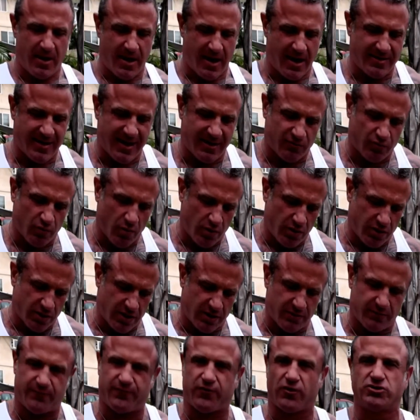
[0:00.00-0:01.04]
And that's what you're
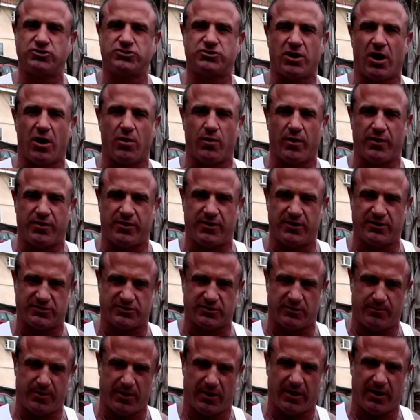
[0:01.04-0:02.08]
going to first start with, this
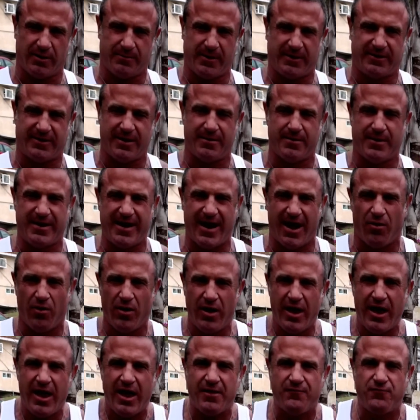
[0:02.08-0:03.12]
ability to be timid. Now,
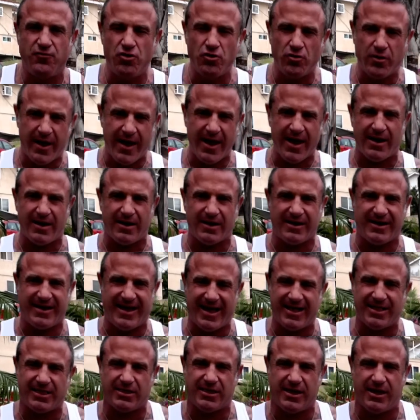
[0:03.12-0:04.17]
if you can't
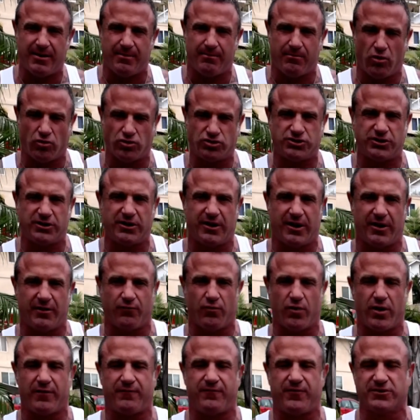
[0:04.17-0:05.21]
get the emotion of
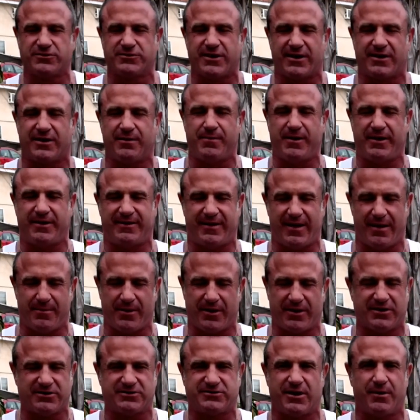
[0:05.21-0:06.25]
what it feels like to be timid,
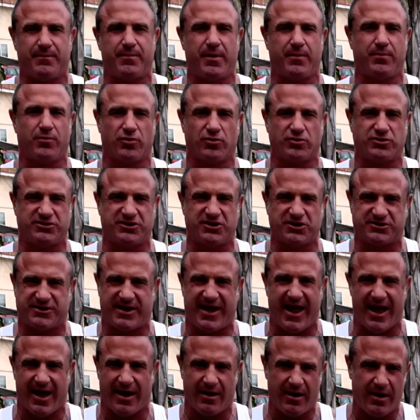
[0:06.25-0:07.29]
because some people just
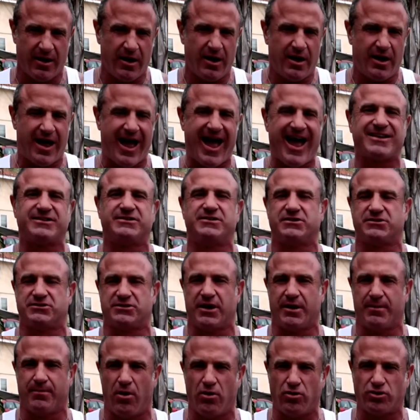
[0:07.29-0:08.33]
can't access the
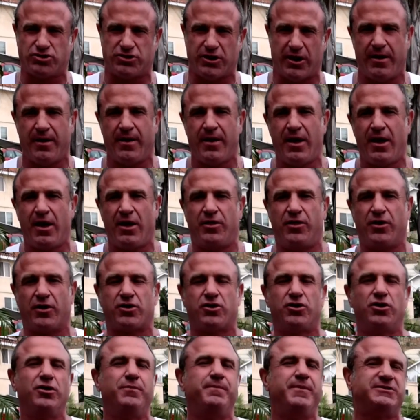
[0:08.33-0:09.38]
emotion, there
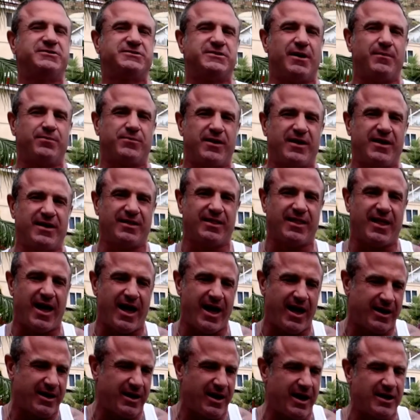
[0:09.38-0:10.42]
could be something
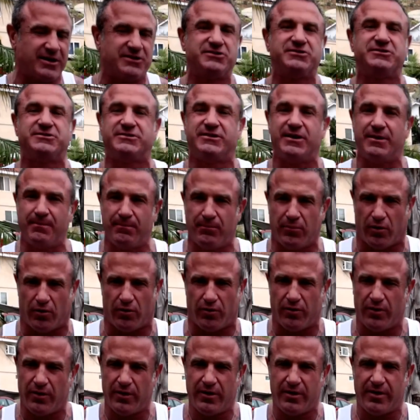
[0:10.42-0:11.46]
like a symbol
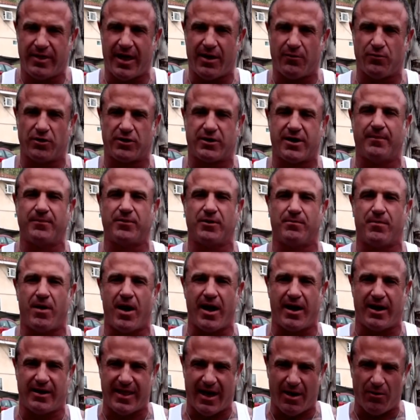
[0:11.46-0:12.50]
that would come to
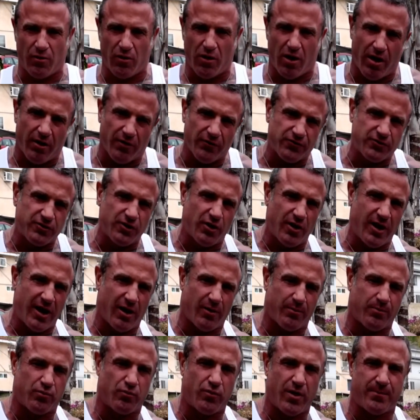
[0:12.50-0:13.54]
mind, and that will also
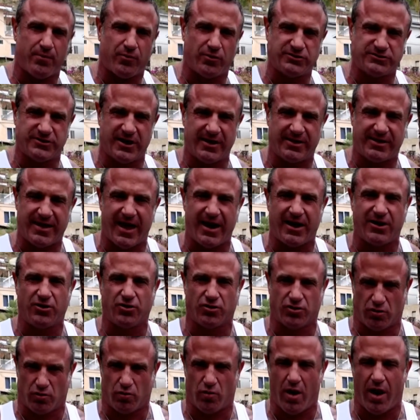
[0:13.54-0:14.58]
help represent that in your
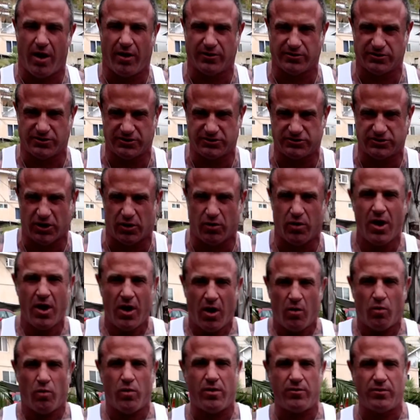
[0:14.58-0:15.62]
neurology. So
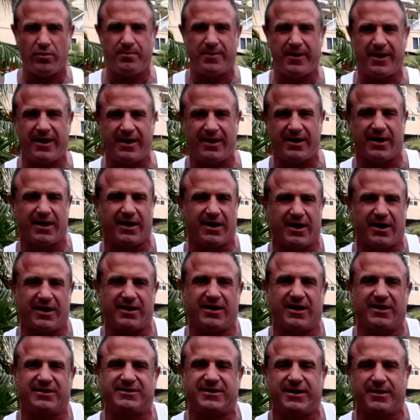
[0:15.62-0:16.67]
what would be
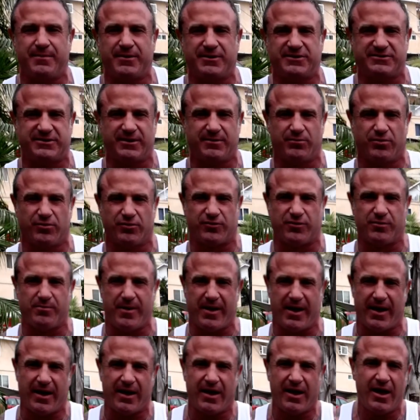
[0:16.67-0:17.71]
a timid symbol to
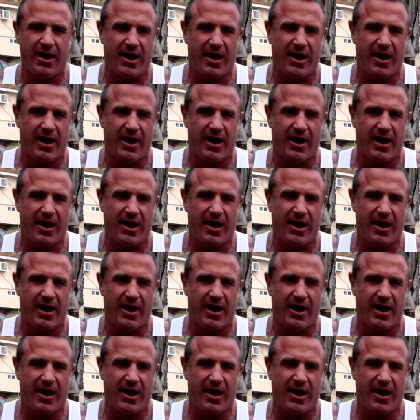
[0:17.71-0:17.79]
me?